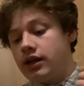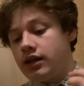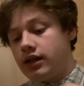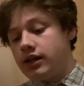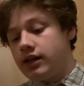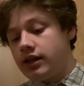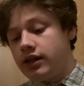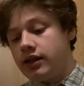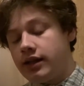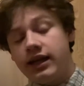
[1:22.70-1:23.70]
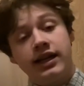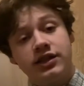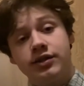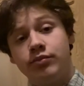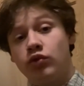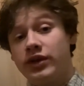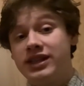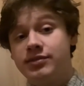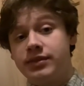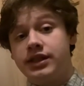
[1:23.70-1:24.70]
And that actually
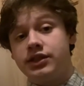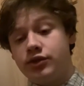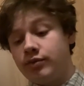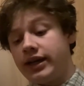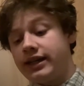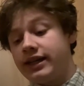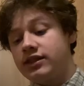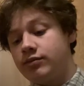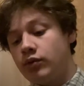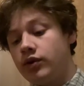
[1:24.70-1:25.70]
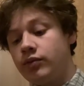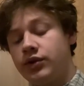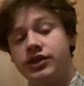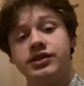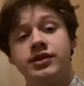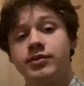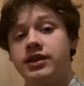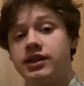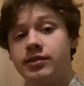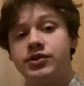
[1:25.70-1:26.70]
brings me to my next point, which is
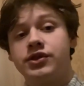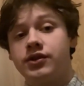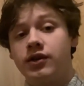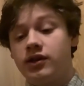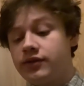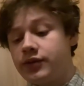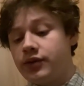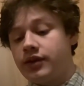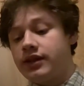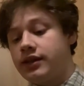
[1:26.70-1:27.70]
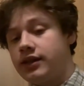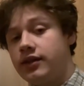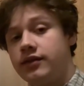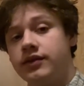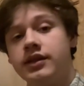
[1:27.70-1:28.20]
something that I'm sure all of you are thinking of.